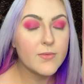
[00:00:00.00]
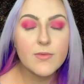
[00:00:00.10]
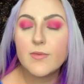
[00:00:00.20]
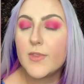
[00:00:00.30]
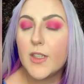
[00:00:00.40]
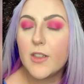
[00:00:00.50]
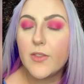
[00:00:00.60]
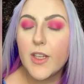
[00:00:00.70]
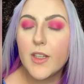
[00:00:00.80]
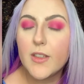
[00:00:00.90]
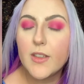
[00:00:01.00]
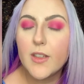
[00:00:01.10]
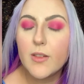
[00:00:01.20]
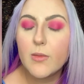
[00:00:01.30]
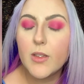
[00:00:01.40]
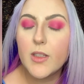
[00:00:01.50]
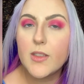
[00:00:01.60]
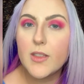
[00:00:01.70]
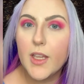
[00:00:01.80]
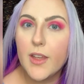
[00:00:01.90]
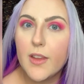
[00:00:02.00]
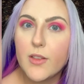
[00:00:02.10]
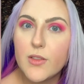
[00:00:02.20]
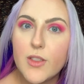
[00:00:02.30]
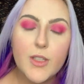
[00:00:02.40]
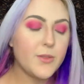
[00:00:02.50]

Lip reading: I don't know if you can really see those two.